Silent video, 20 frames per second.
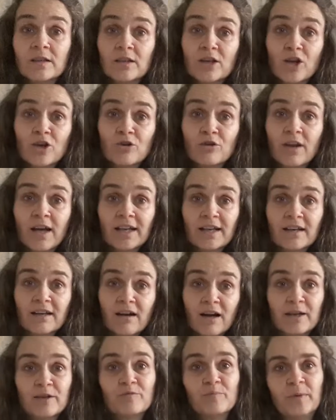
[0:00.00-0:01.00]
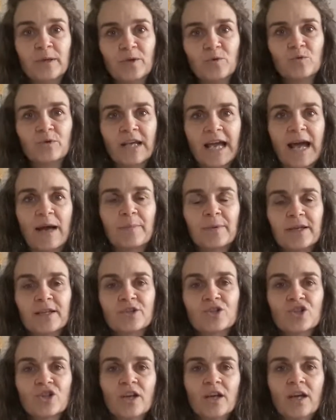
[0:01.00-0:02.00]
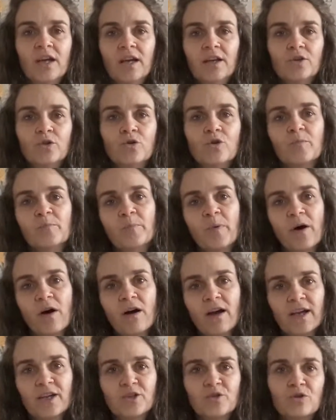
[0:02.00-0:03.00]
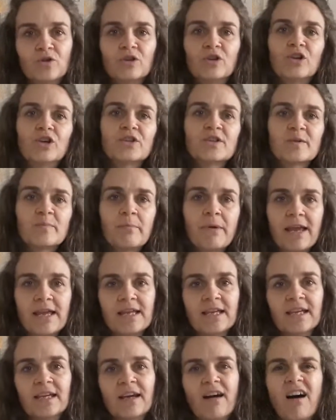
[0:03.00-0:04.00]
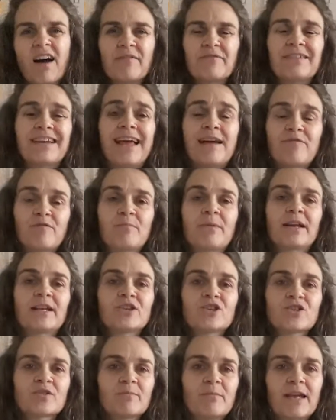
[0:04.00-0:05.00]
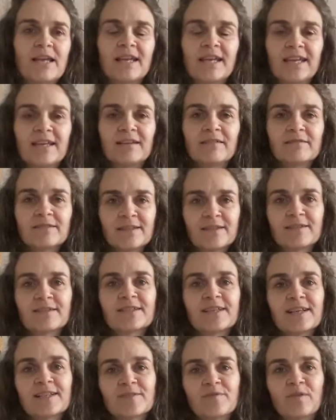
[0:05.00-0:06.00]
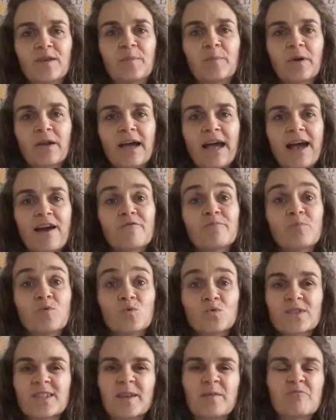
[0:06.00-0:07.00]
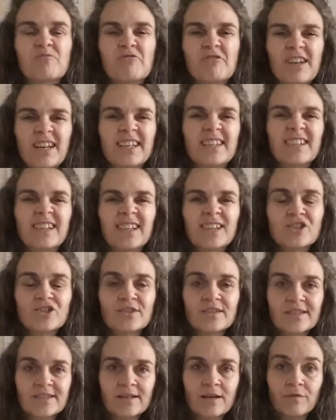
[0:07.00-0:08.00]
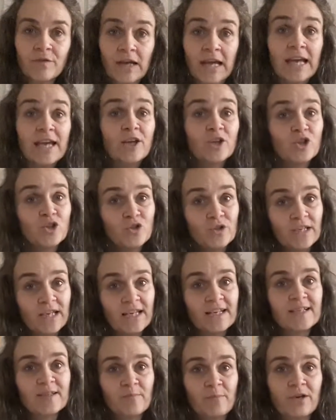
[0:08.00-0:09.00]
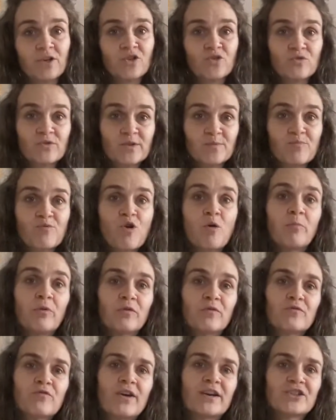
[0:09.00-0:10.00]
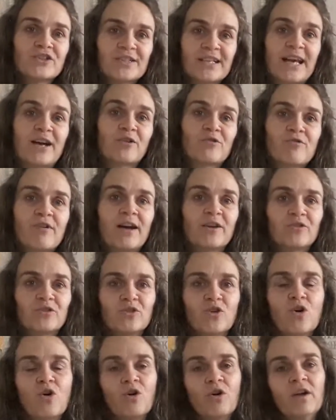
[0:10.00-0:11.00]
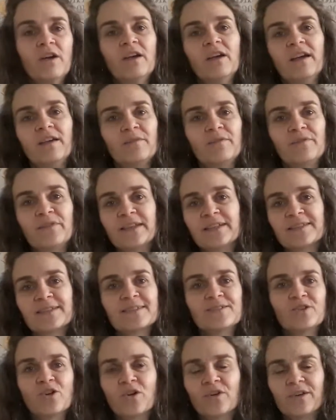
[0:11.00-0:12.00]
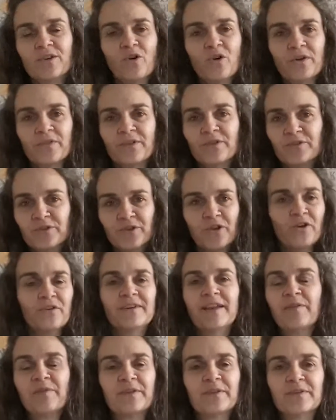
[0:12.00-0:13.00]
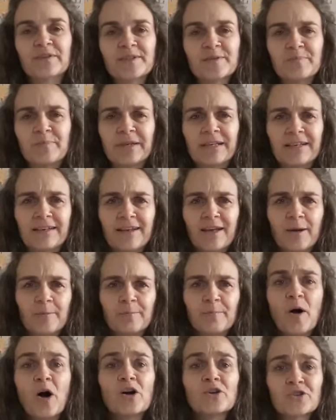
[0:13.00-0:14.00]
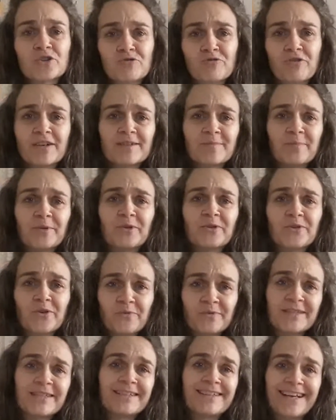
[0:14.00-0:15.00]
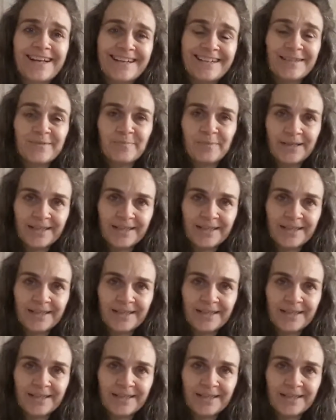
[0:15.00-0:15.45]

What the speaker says: like a kind of pickled cabbage. You can buy it, you can learn to make it. I've never managed to make it successfully, but I have bought some really delicious stuff. You need to make sure it's proper fresh sauerkraut, not nothing that's been pasteurized, because obviously then